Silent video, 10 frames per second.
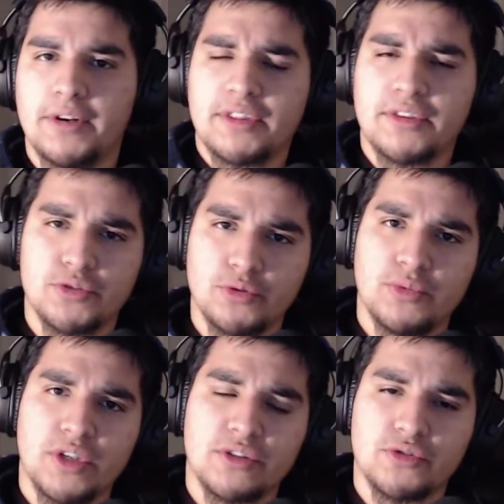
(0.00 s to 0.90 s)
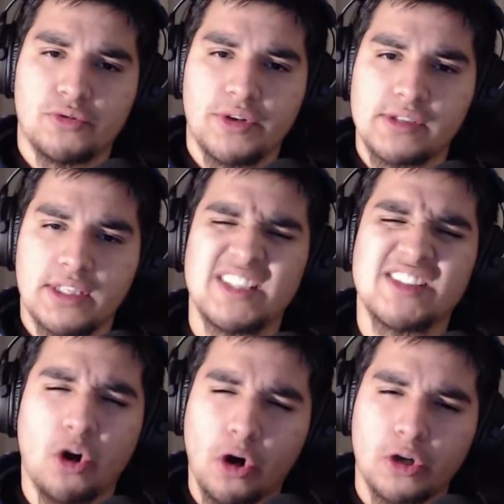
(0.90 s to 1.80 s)
Nothing too crazy. At least
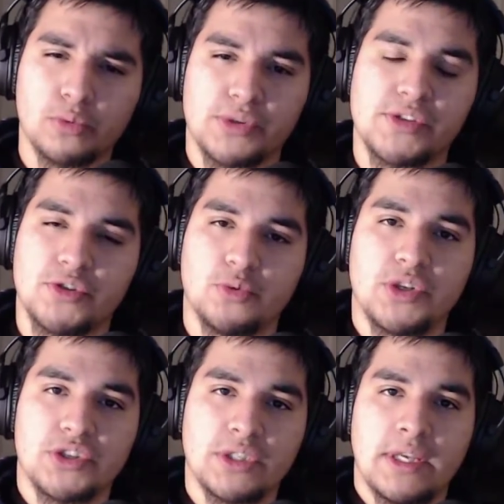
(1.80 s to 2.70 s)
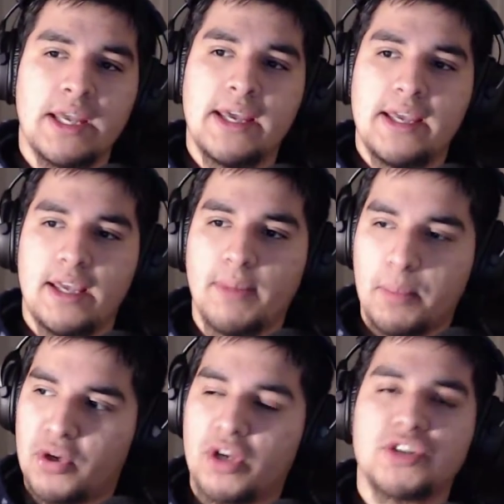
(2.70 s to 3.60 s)
the hardware situation in my
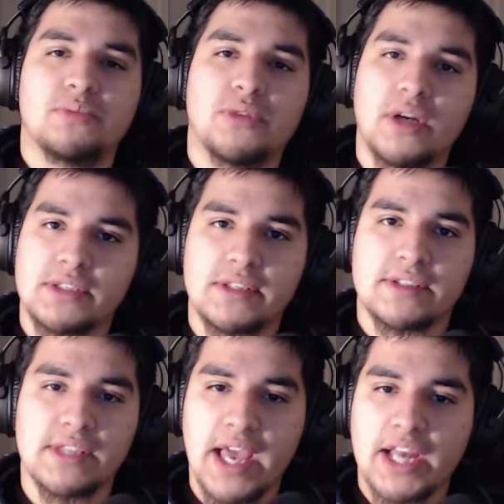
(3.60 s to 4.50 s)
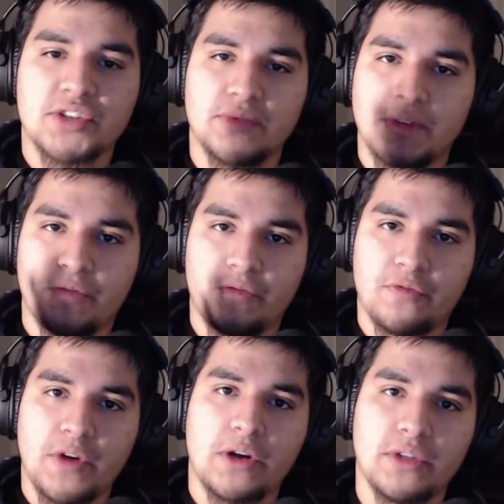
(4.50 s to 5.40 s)
production process is actually
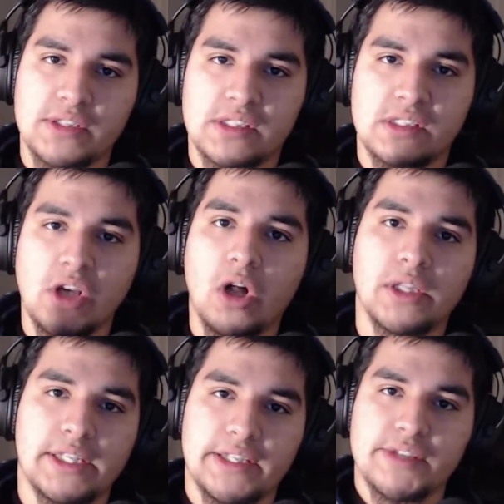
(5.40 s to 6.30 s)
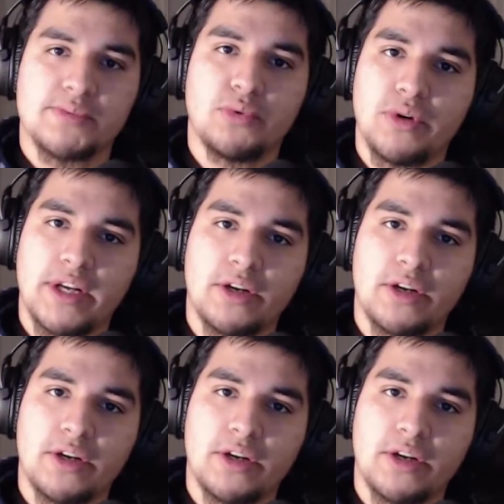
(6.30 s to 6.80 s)
fairly solid at this point.